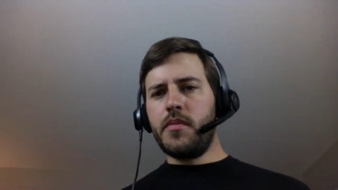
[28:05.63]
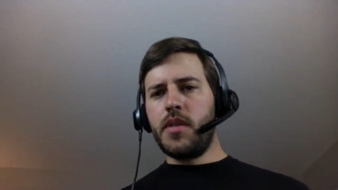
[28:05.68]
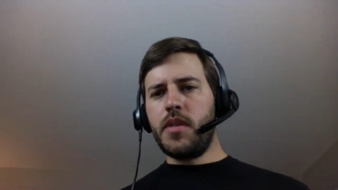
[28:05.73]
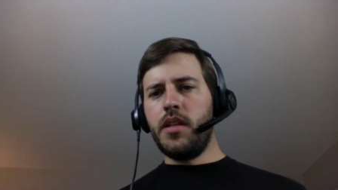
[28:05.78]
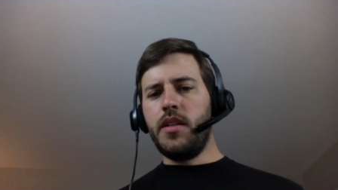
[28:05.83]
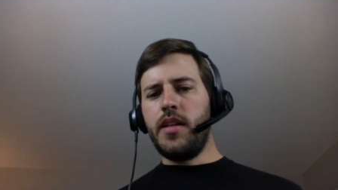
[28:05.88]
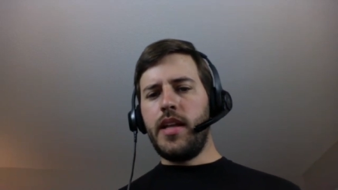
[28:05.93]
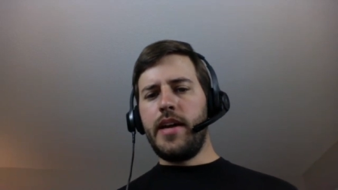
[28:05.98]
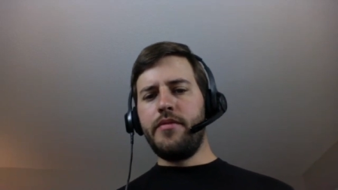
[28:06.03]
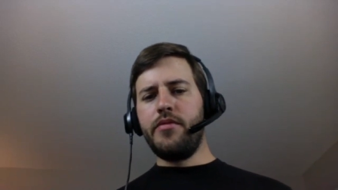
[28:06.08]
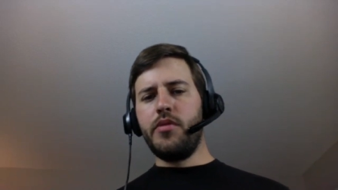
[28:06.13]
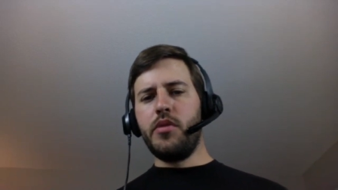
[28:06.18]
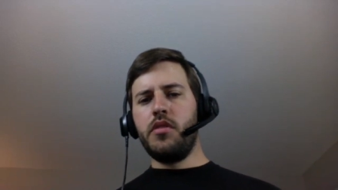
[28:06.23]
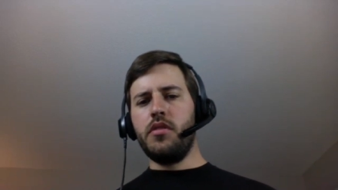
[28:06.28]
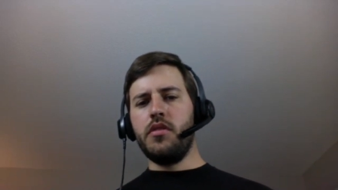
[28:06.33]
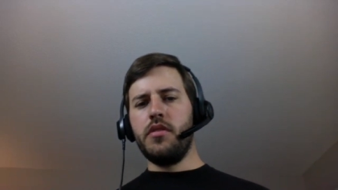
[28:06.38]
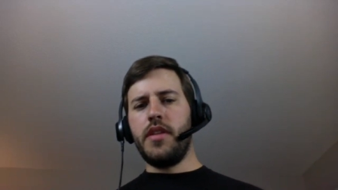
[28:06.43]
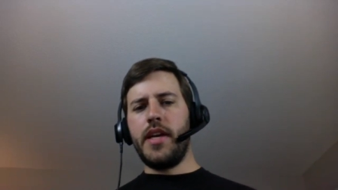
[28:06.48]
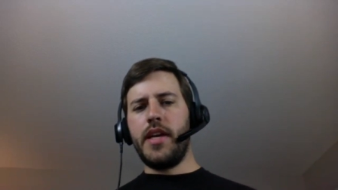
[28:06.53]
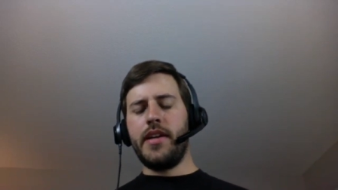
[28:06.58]

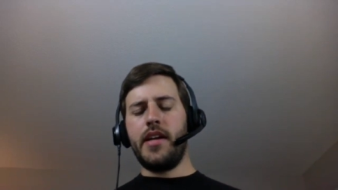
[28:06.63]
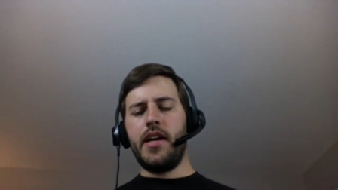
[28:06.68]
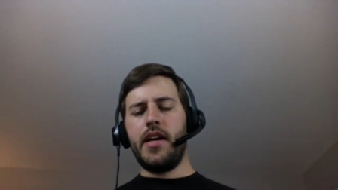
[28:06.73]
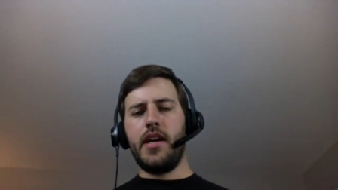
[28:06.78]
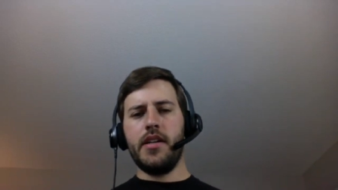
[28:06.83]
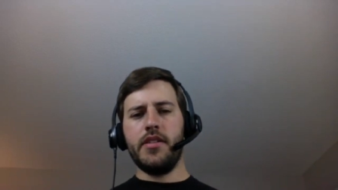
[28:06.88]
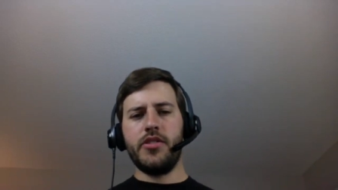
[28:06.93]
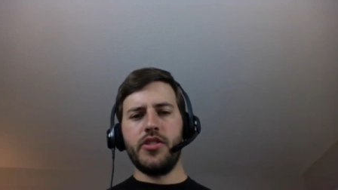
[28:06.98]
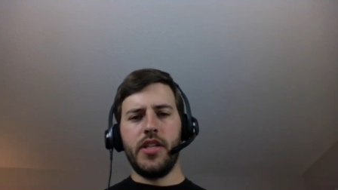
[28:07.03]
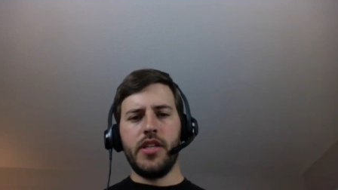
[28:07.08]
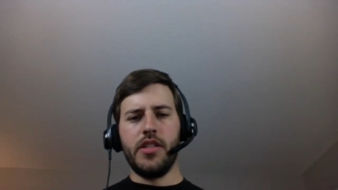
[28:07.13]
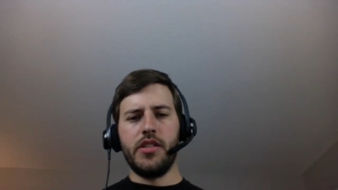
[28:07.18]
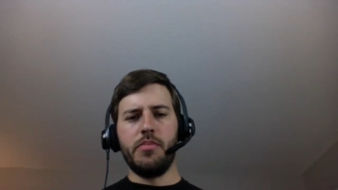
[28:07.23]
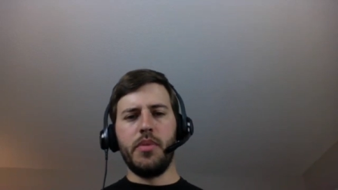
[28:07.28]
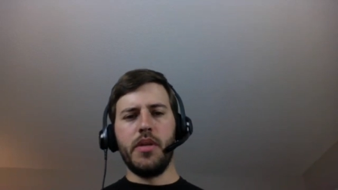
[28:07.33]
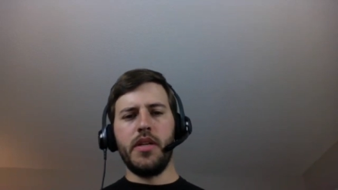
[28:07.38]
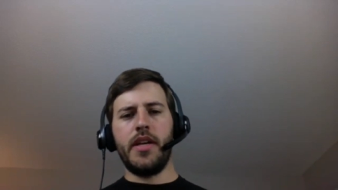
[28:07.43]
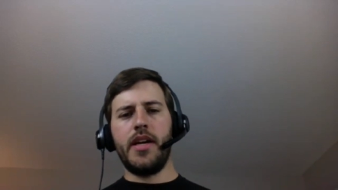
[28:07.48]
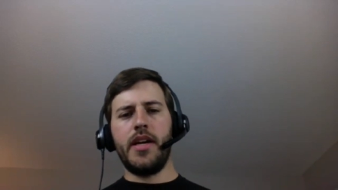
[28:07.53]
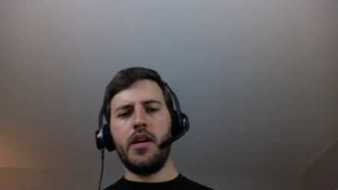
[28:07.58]
level than us, it's
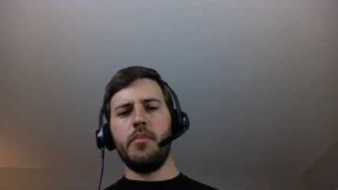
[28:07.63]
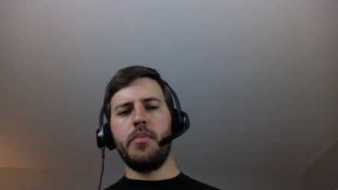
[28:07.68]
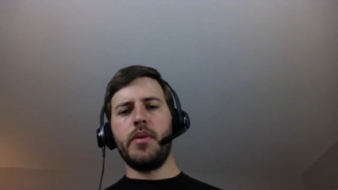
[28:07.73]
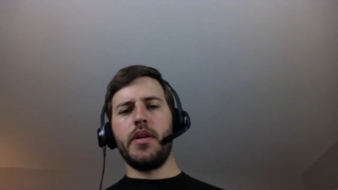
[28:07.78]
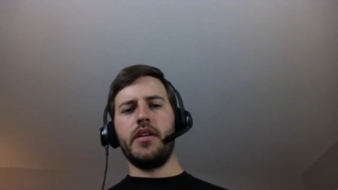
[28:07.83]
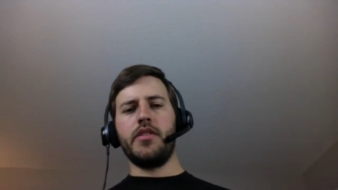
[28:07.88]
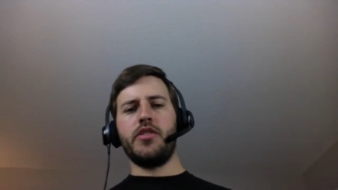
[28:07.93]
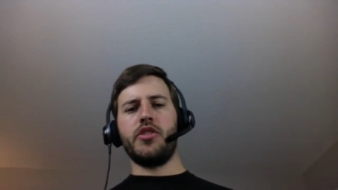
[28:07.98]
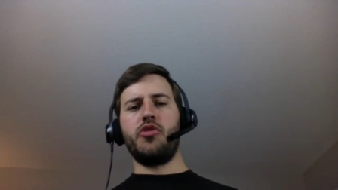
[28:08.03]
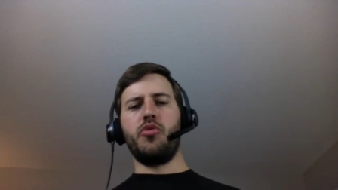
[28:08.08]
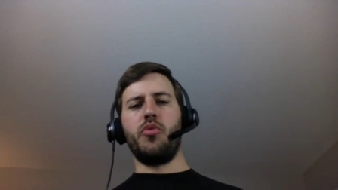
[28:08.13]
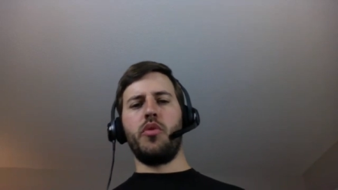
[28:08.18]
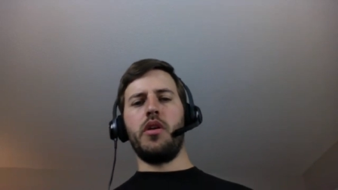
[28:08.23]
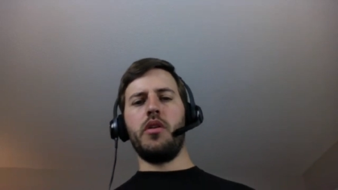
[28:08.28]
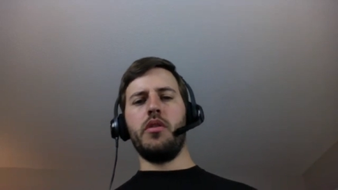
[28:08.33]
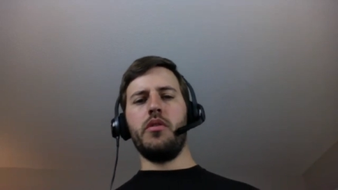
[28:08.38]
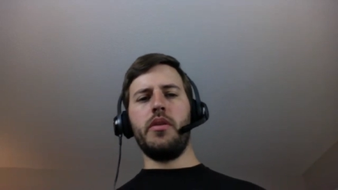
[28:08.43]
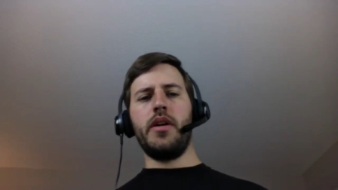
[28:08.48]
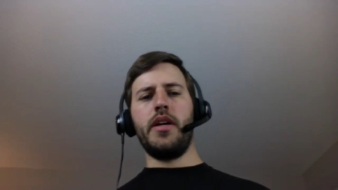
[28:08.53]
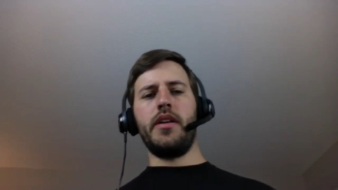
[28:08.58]
been helping us
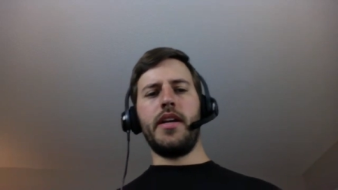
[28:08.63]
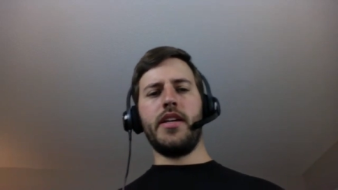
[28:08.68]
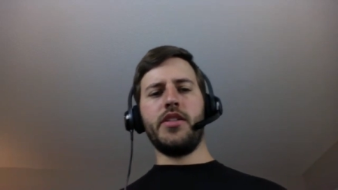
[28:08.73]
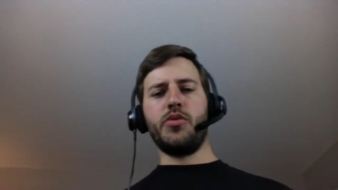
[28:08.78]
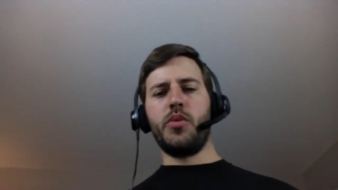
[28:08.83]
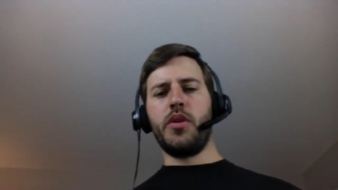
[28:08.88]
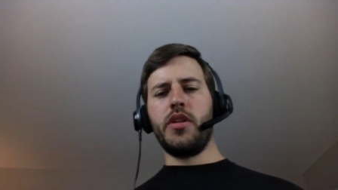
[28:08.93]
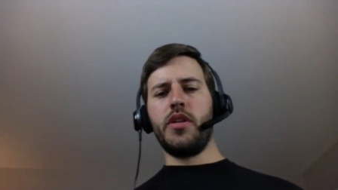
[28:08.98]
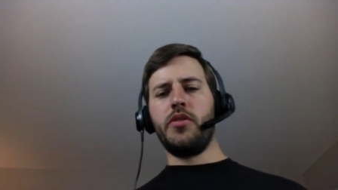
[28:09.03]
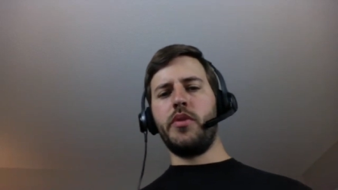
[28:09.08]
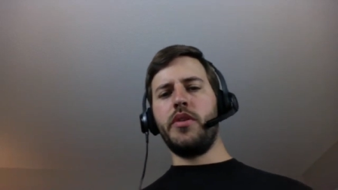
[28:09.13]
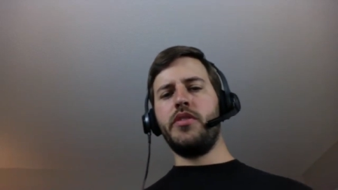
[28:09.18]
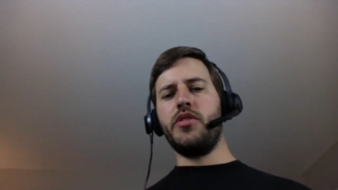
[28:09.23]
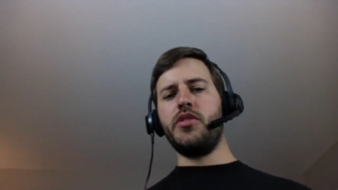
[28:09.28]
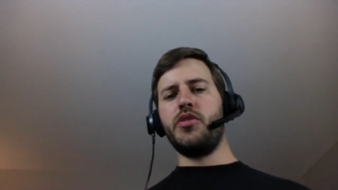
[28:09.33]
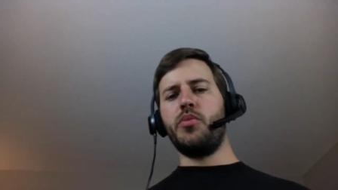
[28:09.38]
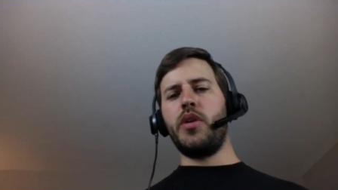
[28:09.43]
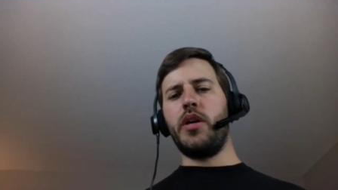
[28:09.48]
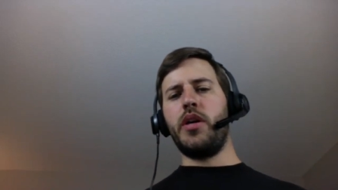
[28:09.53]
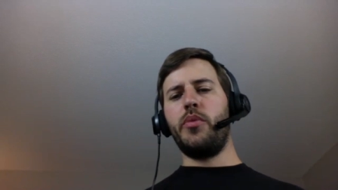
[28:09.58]
grow, and that's one of the
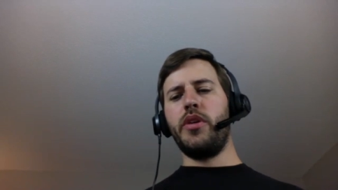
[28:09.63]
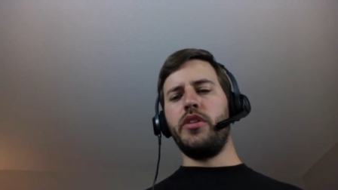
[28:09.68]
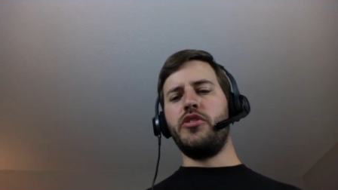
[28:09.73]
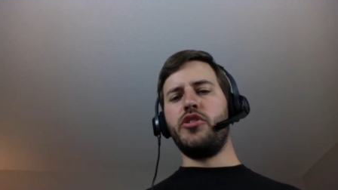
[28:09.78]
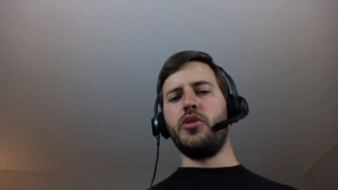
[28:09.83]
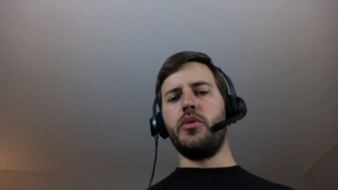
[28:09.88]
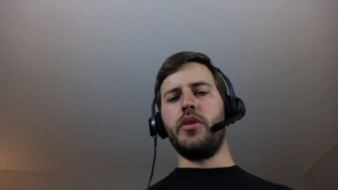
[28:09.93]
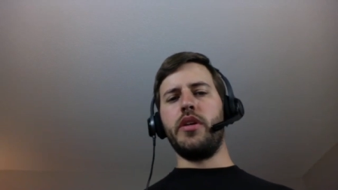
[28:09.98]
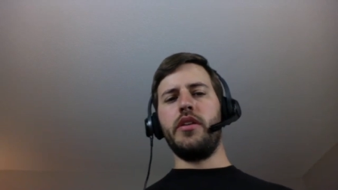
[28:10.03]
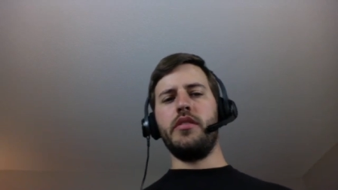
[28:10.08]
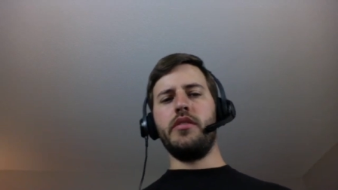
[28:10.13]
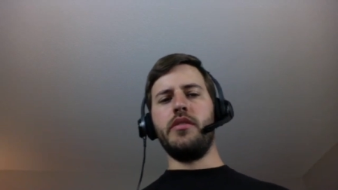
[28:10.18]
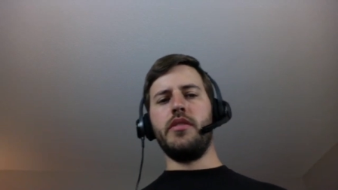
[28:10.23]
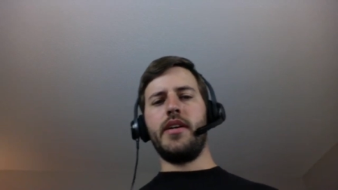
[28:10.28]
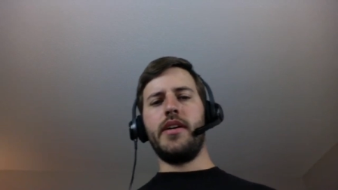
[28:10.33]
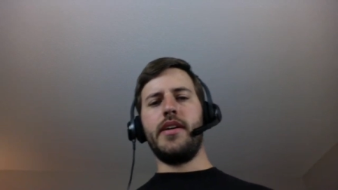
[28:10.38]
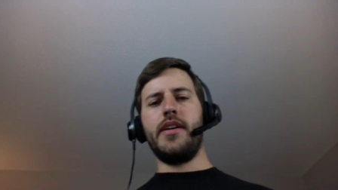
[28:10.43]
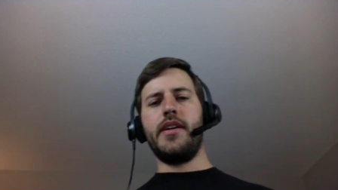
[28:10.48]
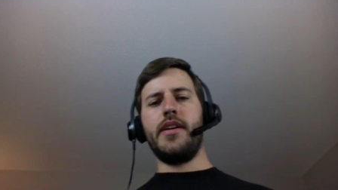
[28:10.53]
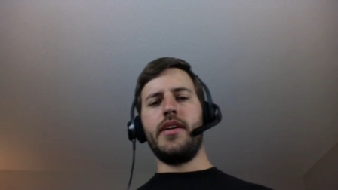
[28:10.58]
reasons why we joined
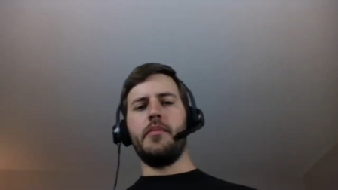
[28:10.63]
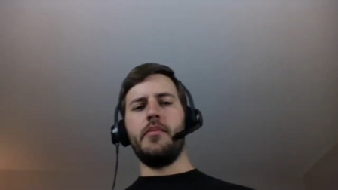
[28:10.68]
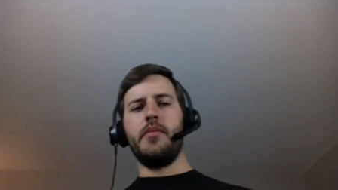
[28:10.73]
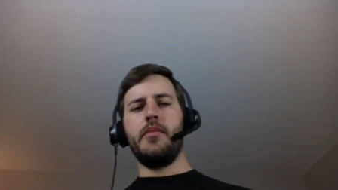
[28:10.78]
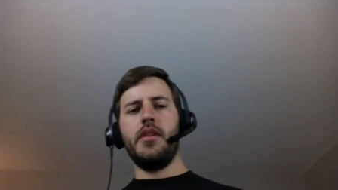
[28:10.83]
um,